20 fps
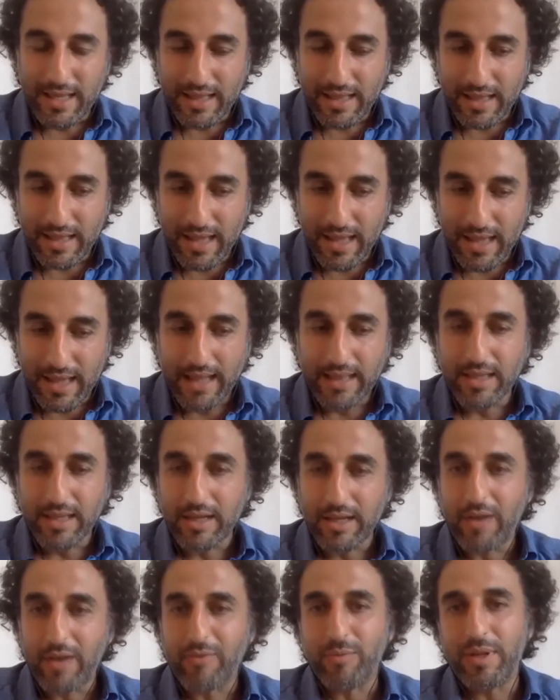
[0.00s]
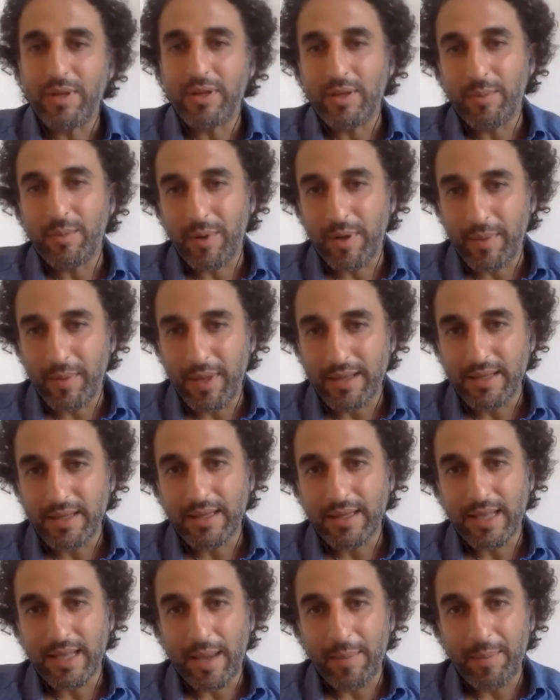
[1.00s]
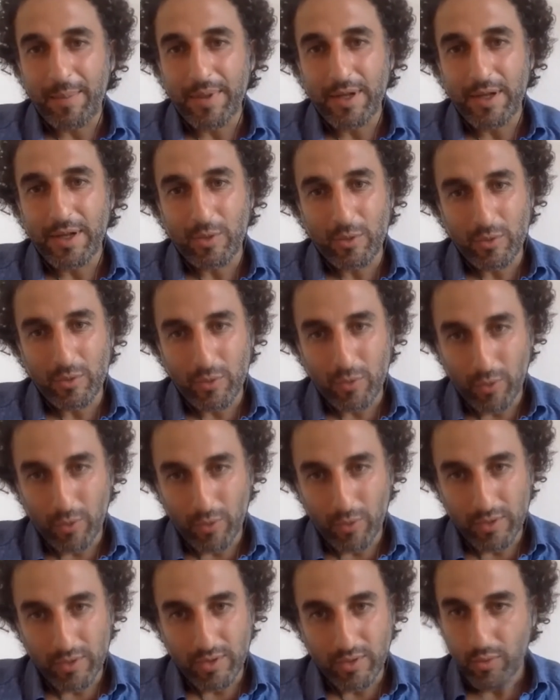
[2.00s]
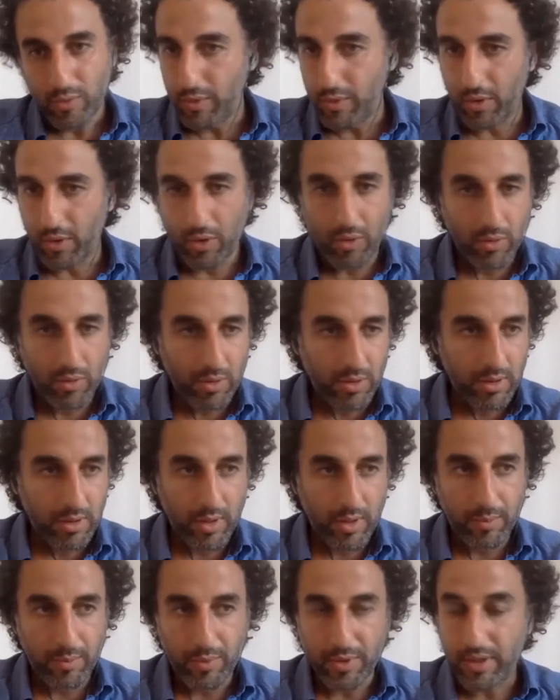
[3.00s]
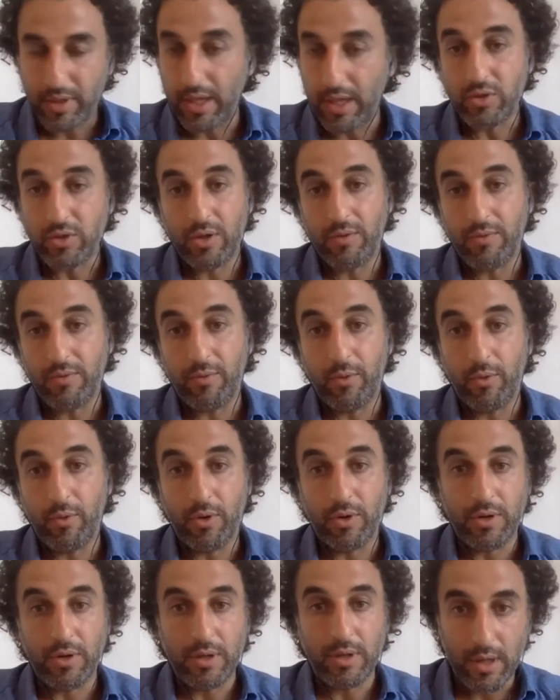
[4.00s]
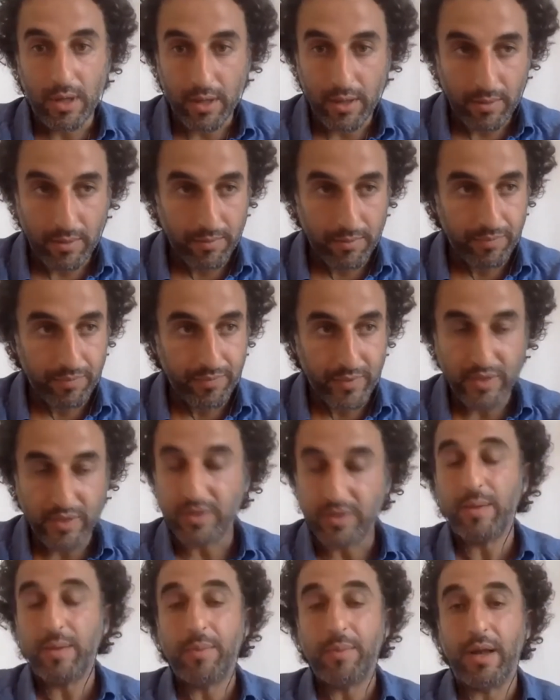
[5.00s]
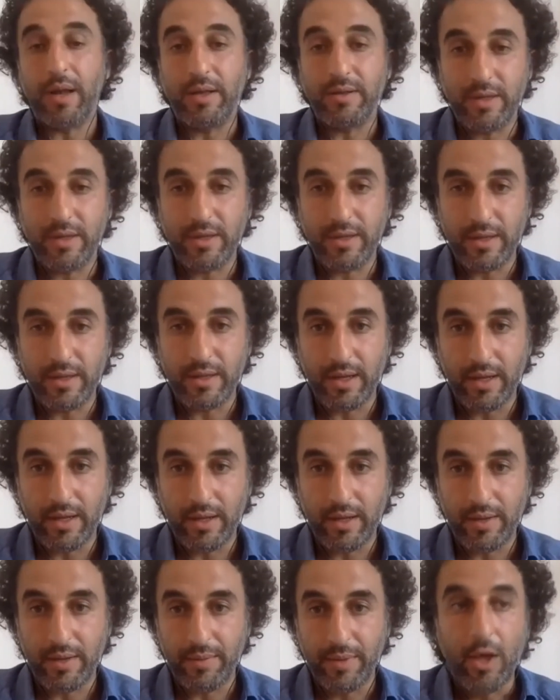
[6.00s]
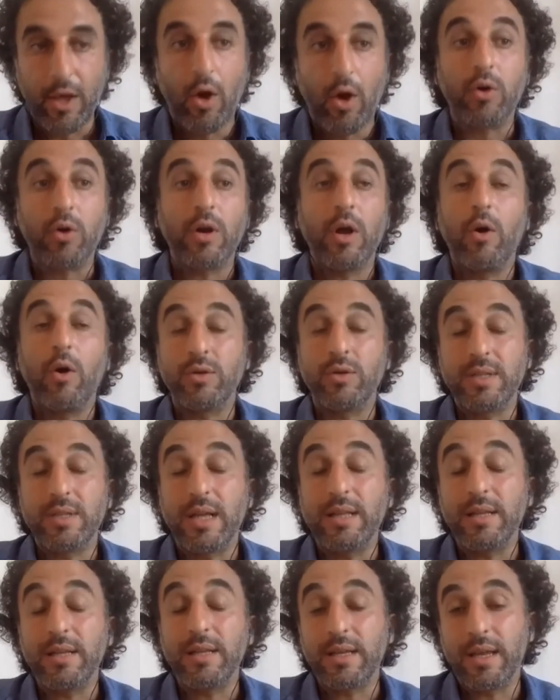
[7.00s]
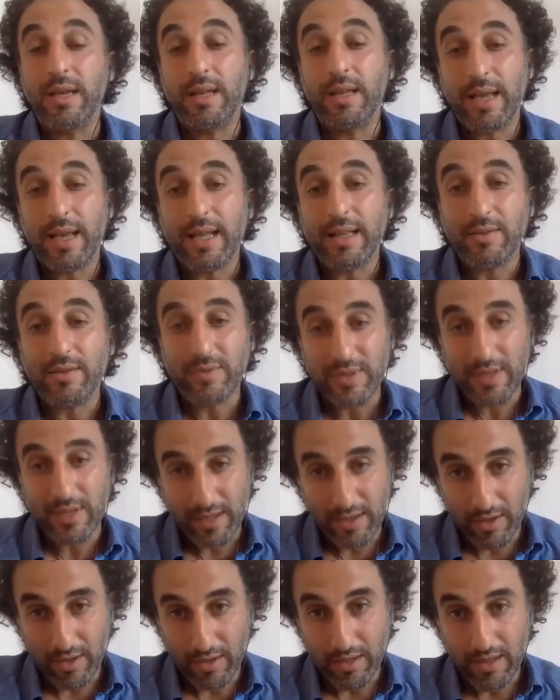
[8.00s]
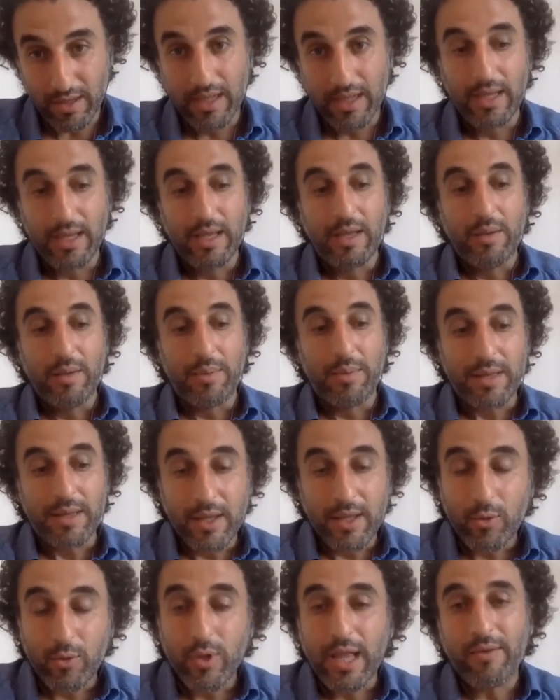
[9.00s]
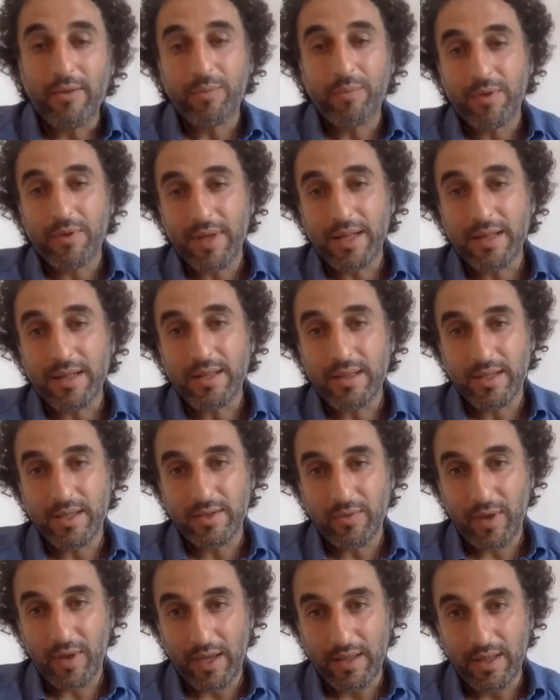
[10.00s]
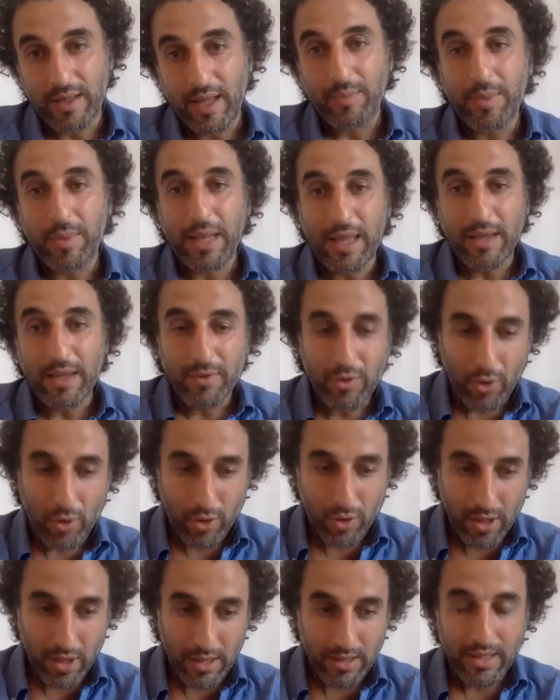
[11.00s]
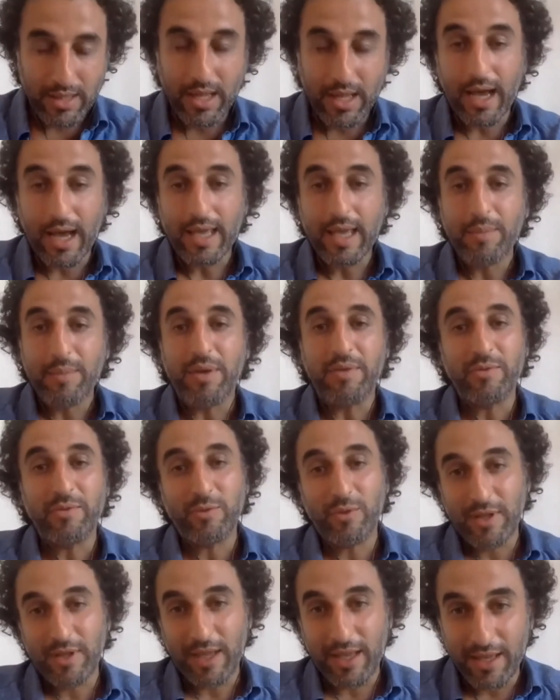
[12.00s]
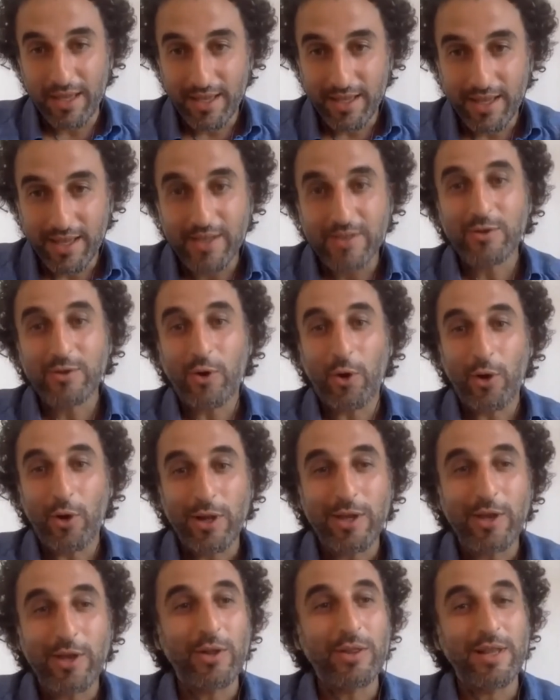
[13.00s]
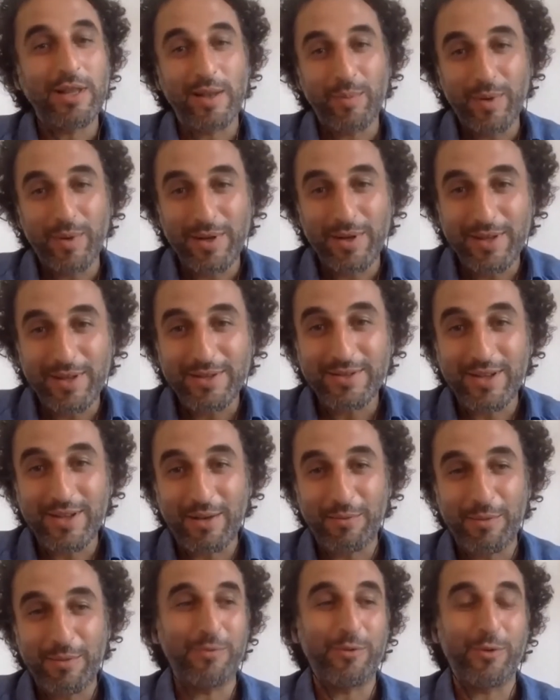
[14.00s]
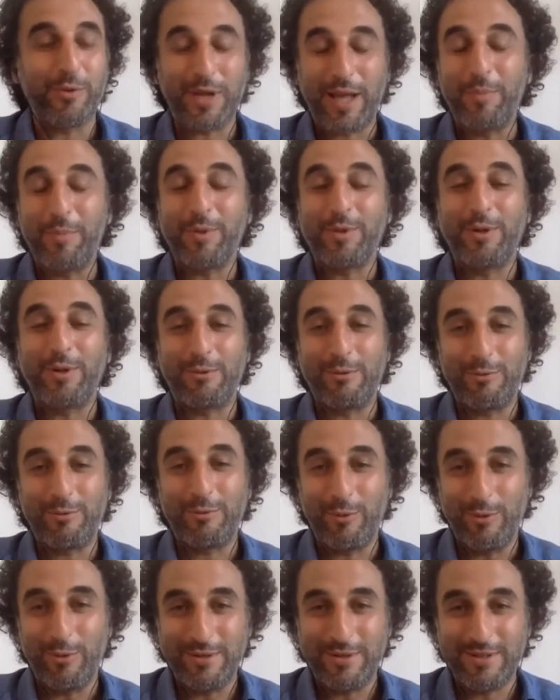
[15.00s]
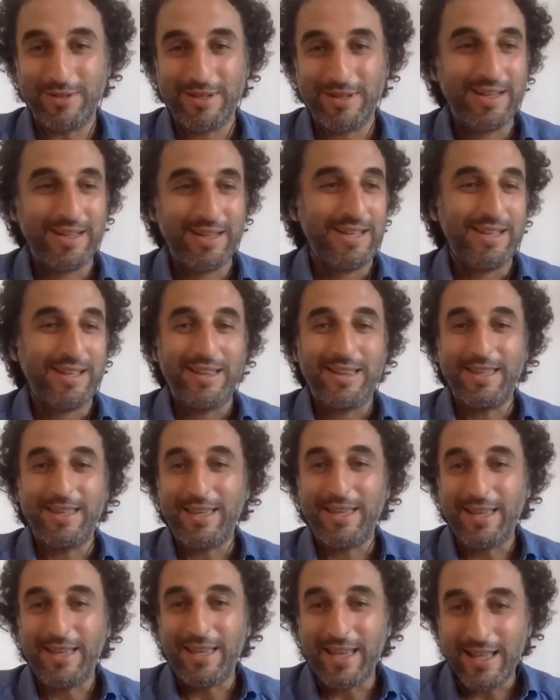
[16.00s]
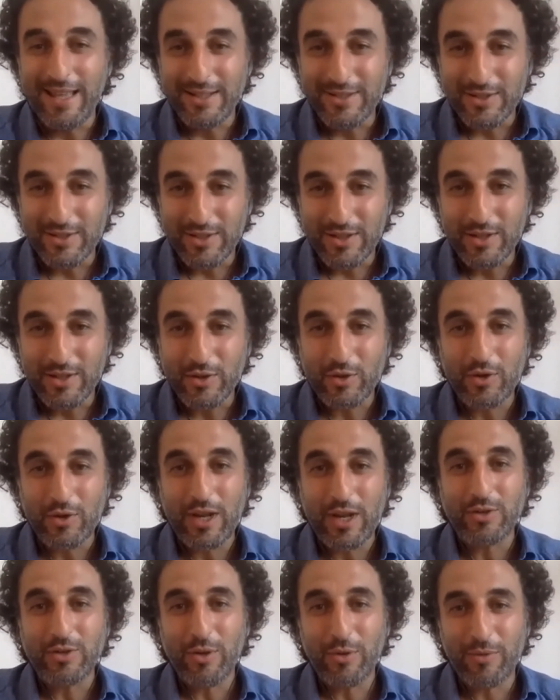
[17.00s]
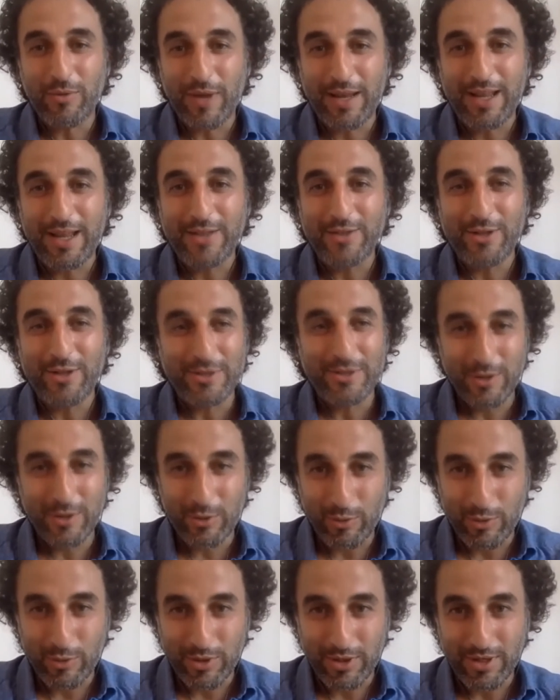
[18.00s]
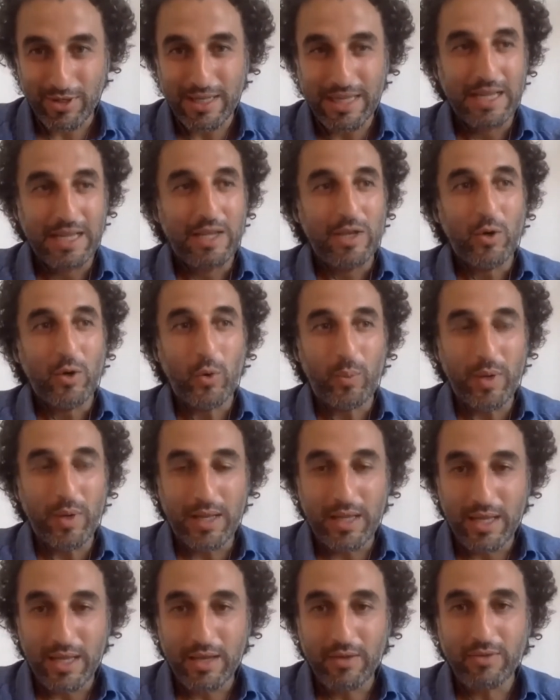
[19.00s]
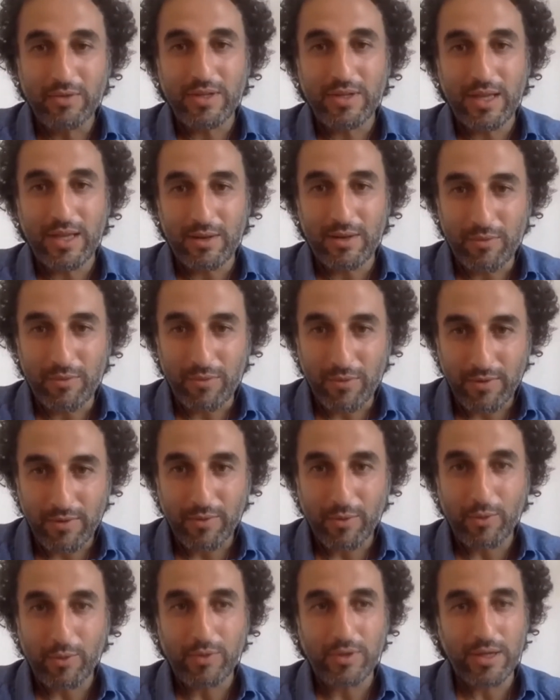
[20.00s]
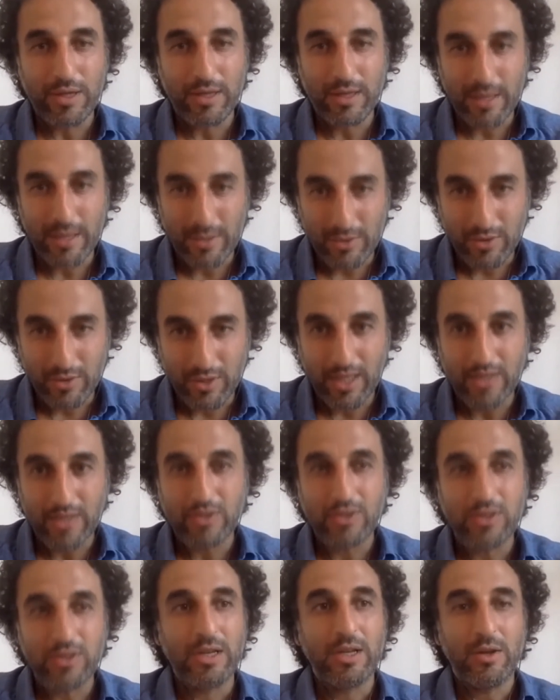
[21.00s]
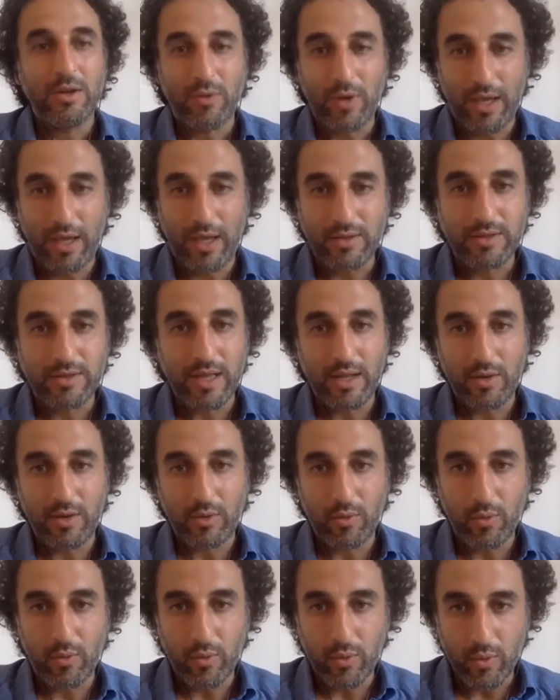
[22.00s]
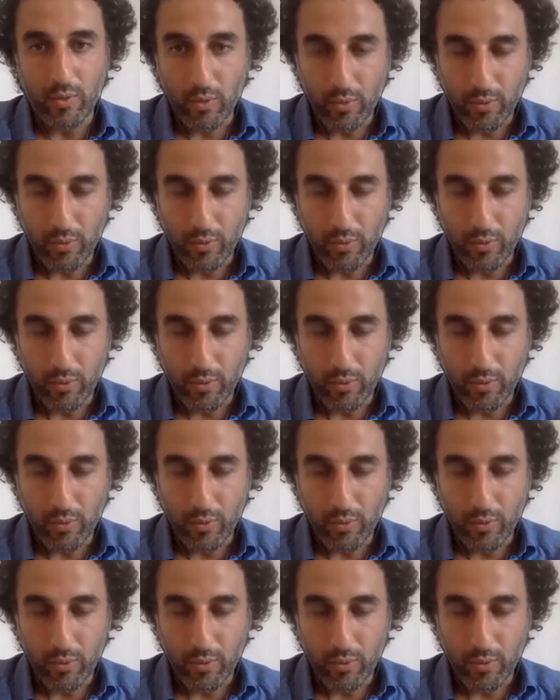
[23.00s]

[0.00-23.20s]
had the government implemented capital controls with all the potential for destabilizing or sending a negative signal, but it would have prevented this flight. And believe it or not, the IMF today is calling on the Lebanese government for capital controls. The international financial institution who believes in free-floating exchange rates and who